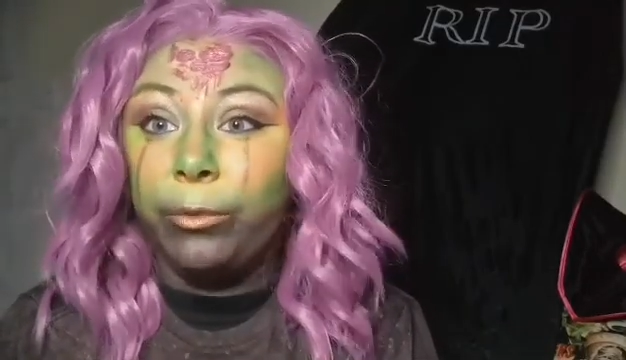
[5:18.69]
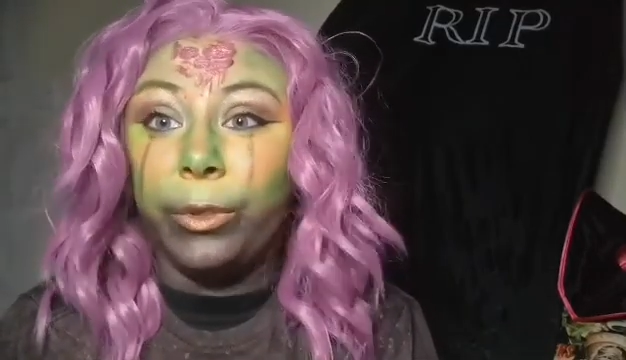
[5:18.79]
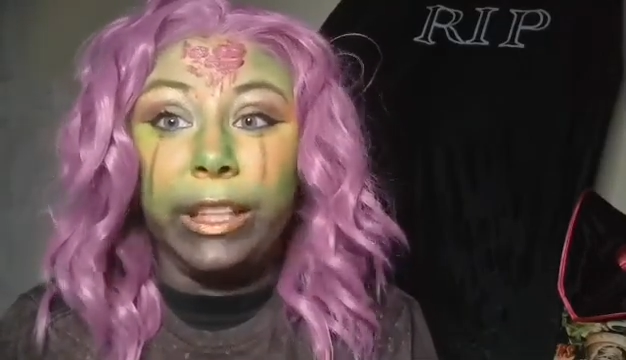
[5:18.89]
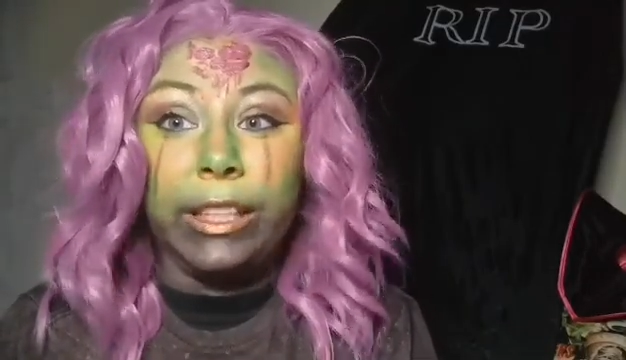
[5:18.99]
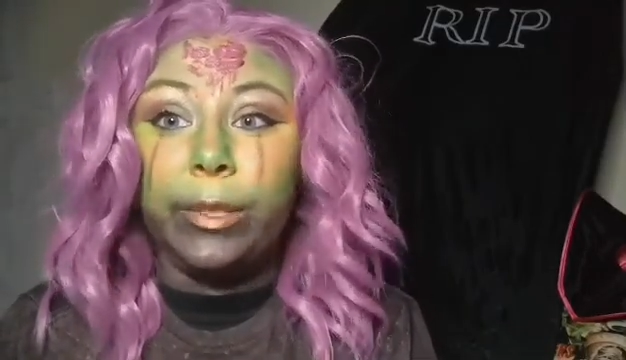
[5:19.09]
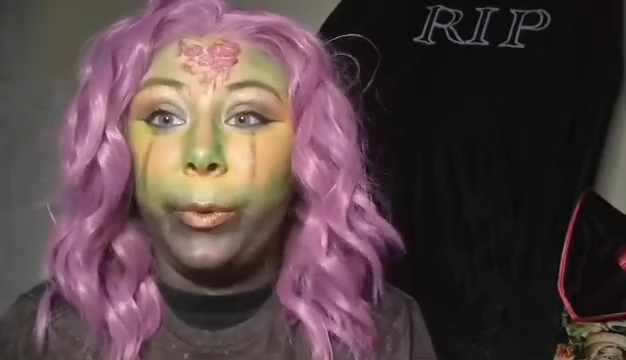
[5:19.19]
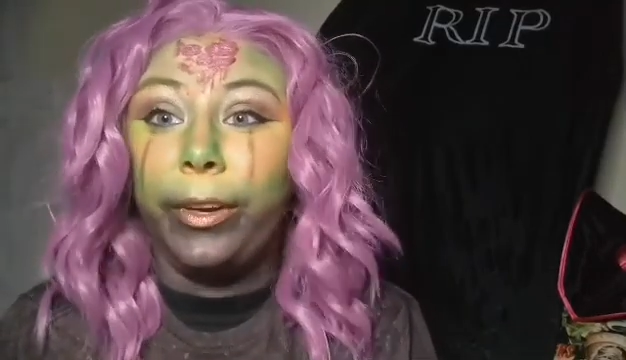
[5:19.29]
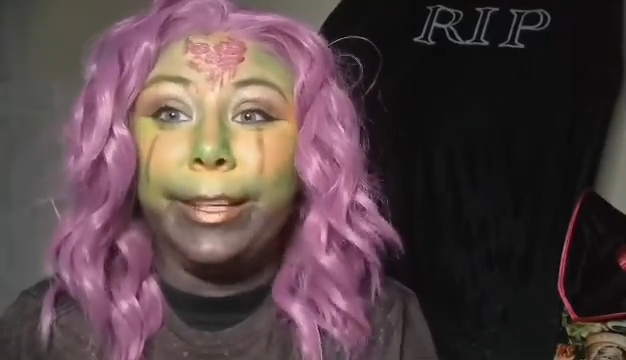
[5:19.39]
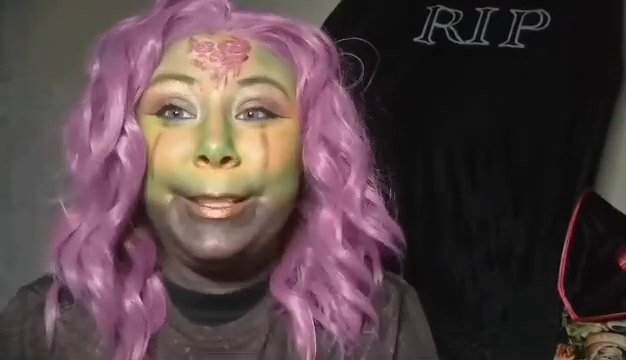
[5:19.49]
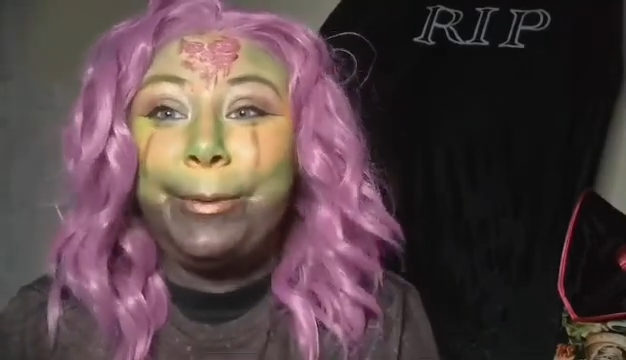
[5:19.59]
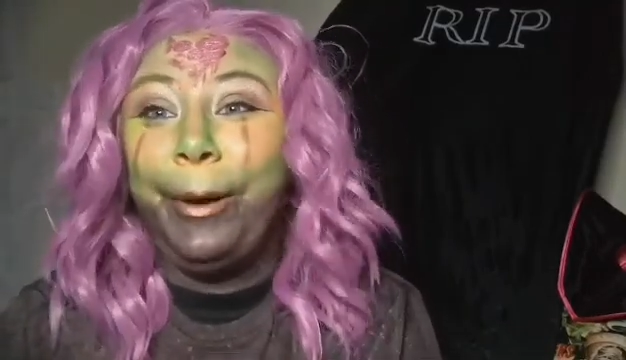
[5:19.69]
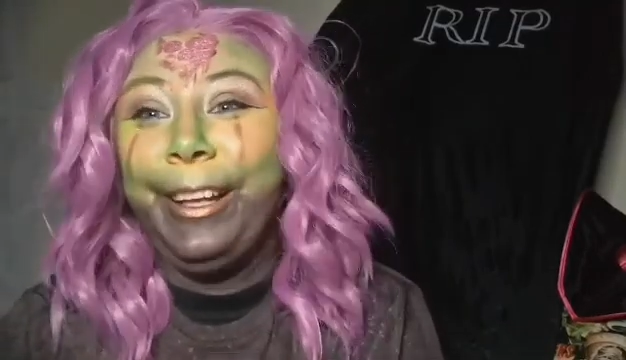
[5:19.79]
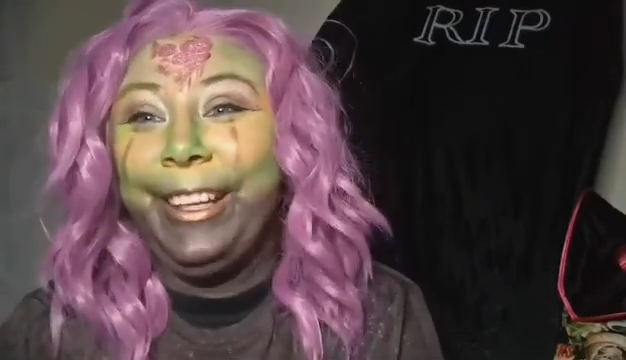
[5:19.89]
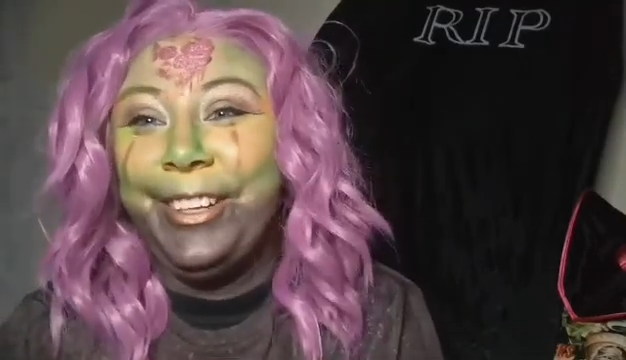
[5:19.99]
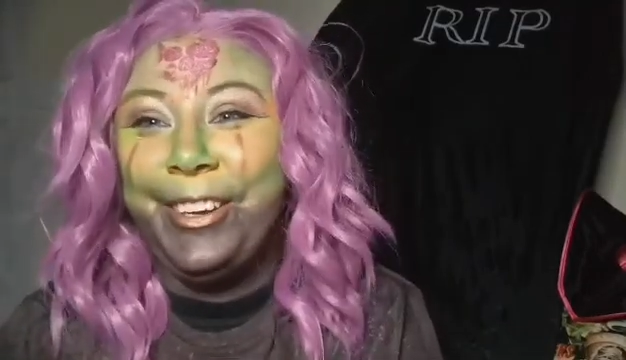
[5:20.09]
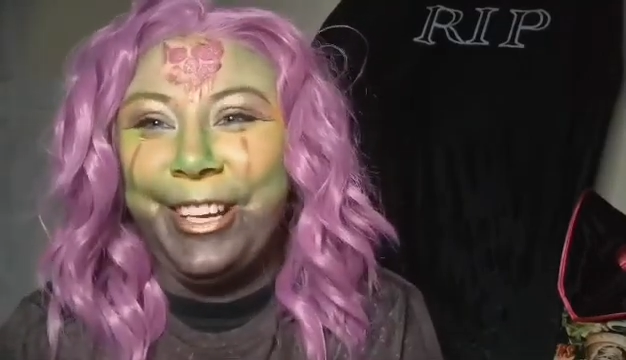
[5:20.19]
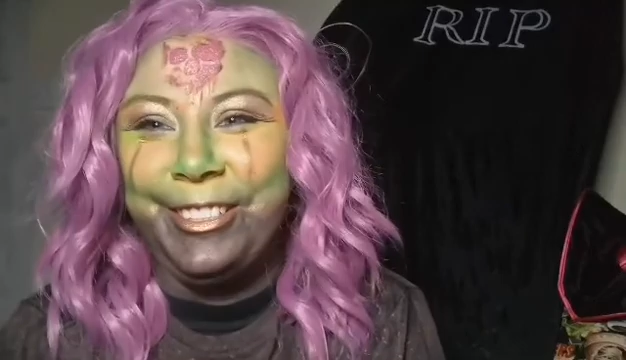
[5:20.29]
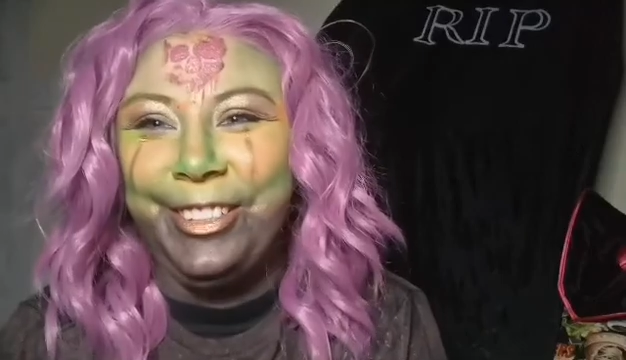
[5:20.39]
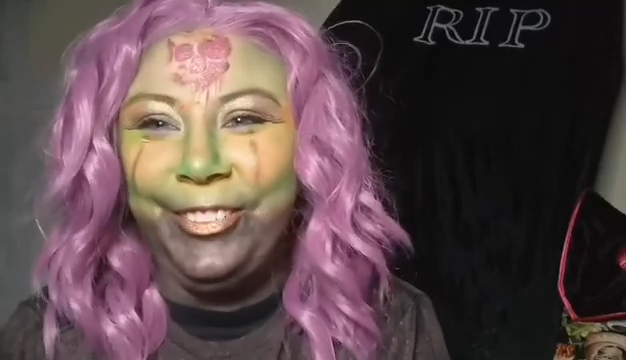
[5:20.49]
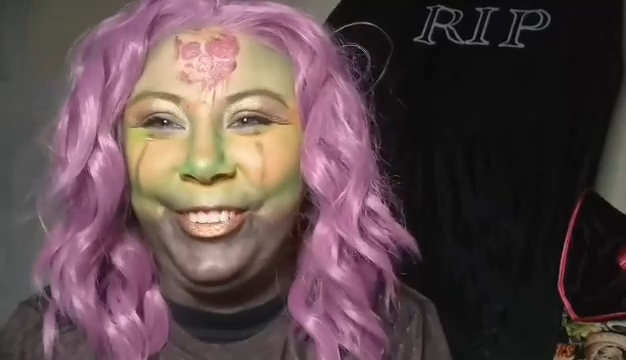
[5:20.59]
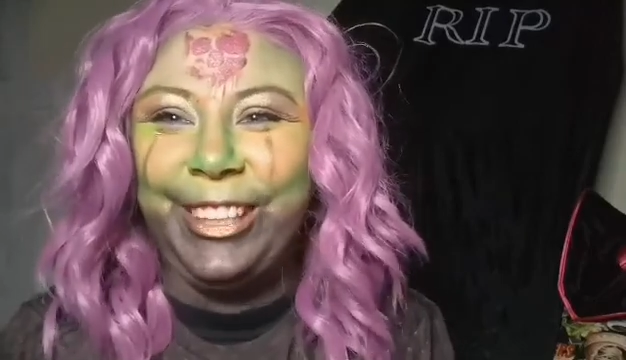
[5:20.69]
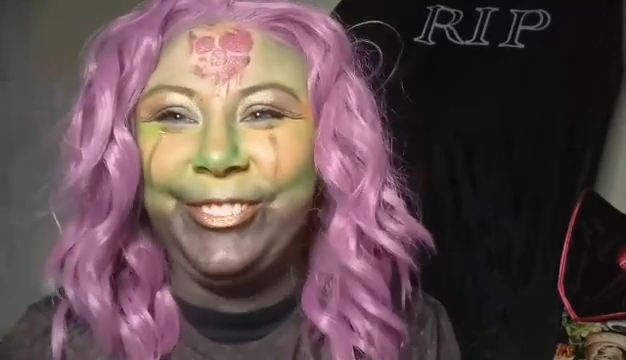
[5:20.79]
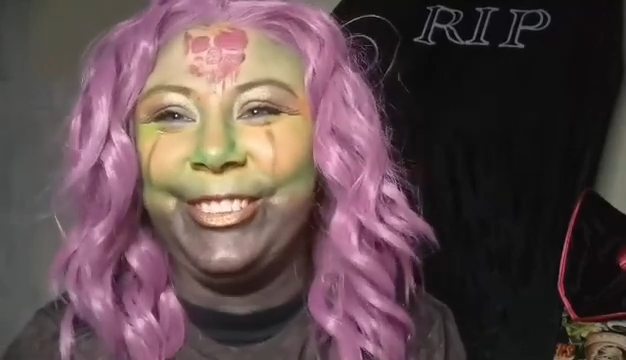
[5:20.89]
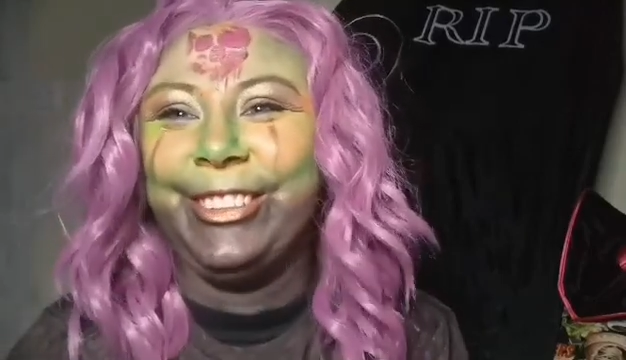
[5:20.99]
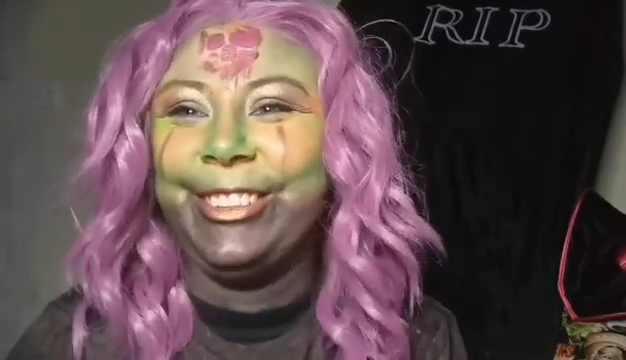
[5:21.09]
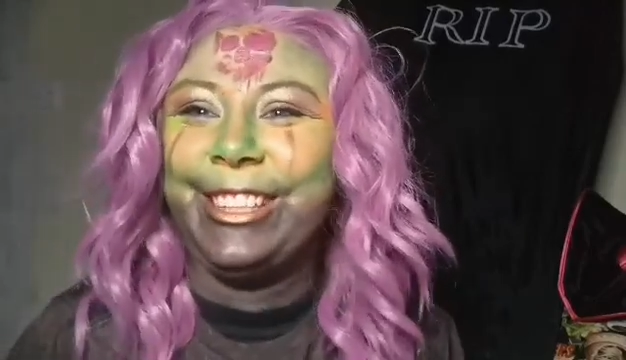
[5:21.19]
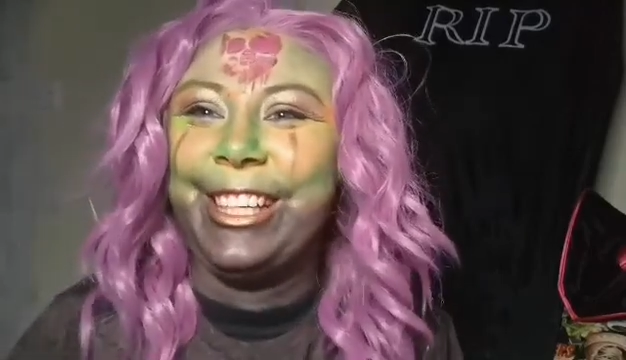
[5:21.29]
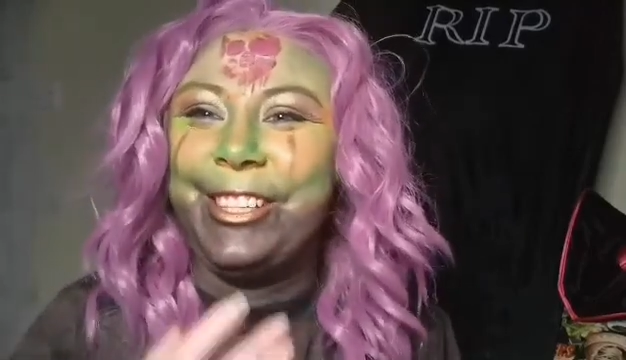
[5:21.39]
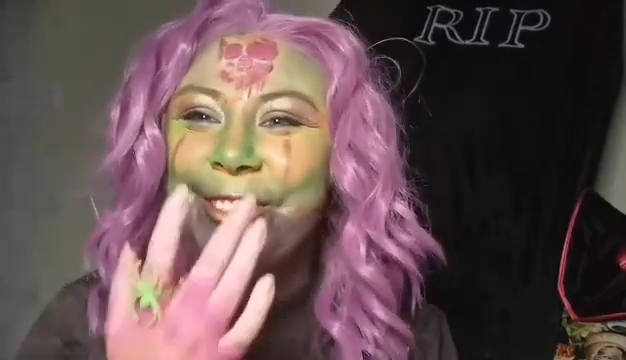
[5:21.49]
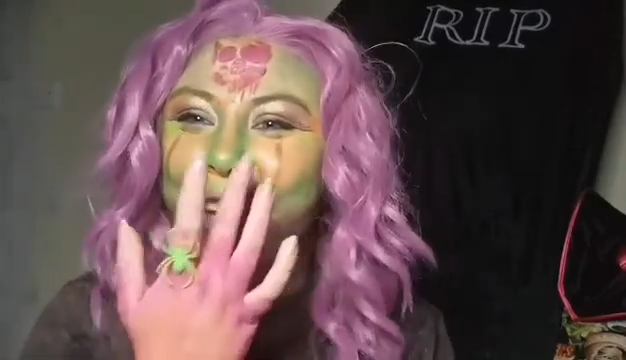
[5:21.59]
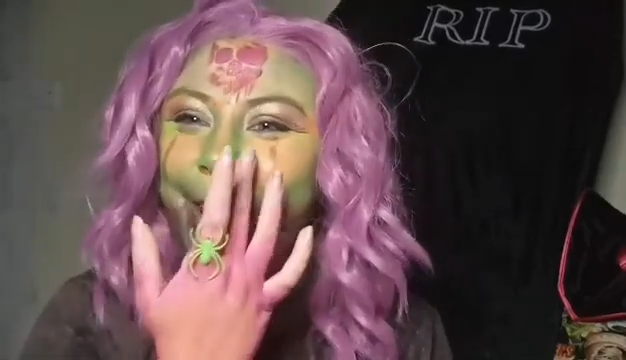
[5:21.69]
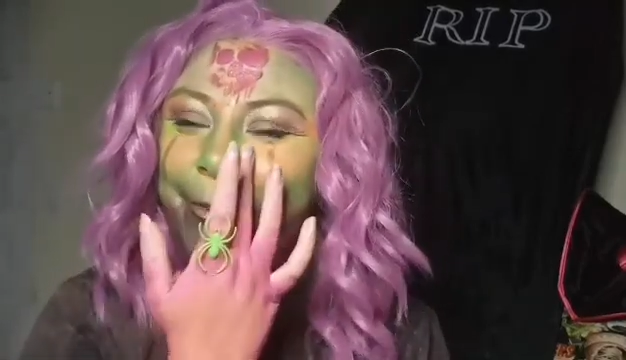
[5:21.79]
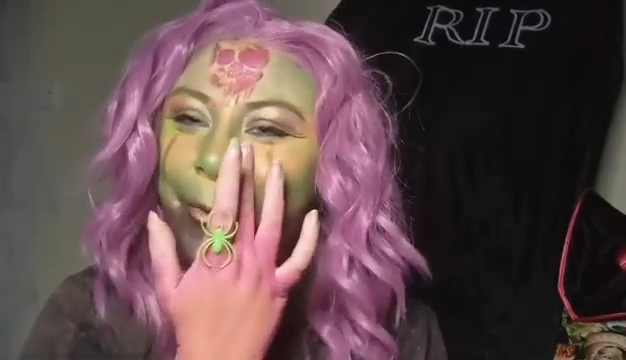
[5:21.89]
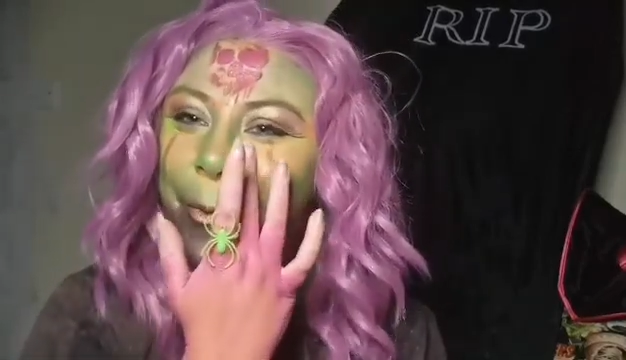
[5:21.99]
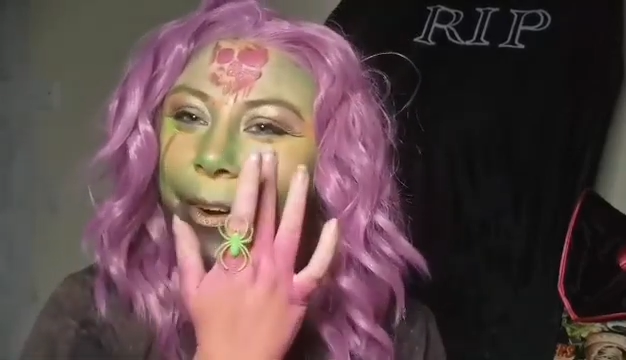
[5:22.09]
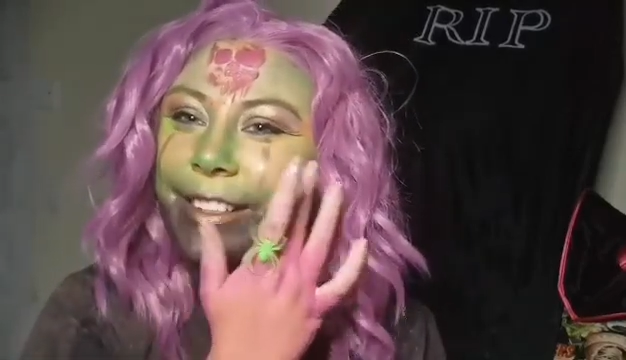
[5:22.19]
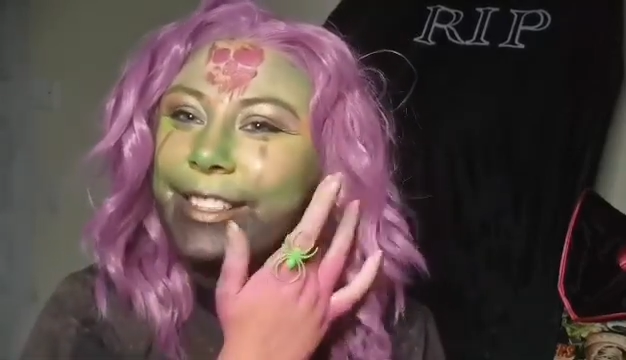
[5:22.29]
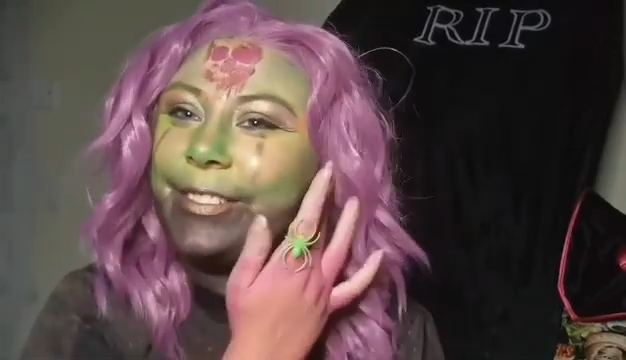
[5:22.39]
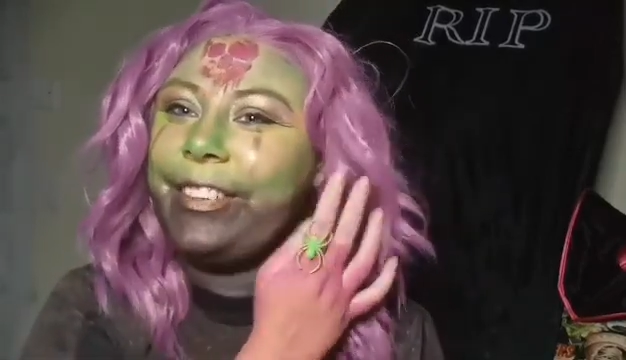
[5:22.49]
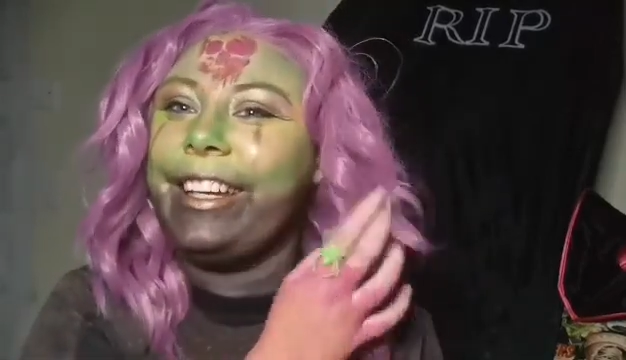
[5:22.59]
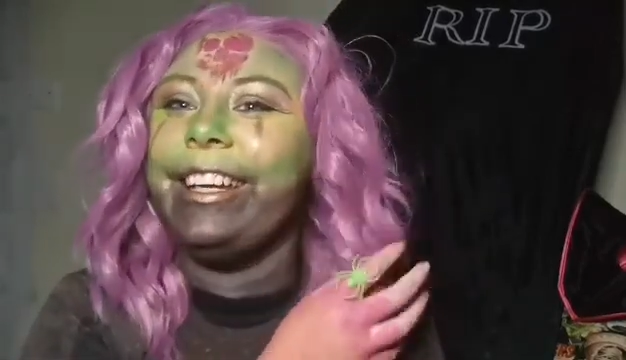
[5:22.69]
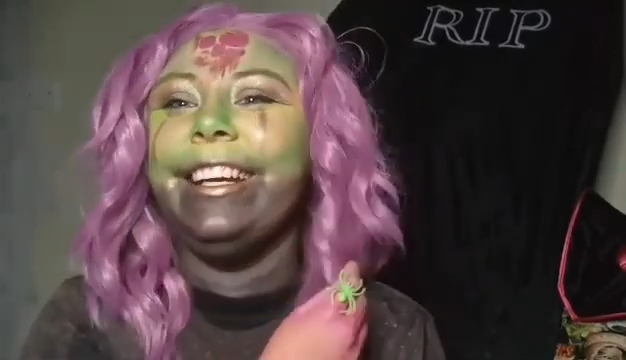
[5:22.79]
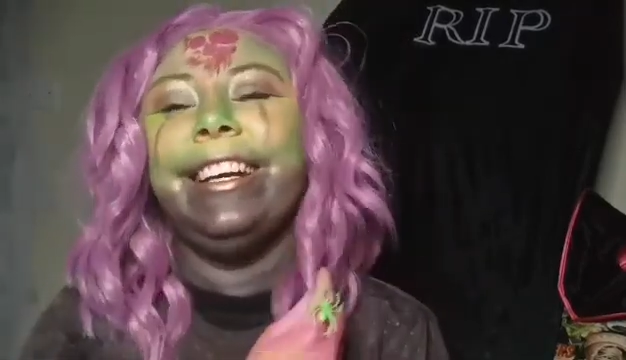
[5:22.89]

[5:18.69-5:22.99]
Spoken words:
I'm really surprised by the amount of people who have watched me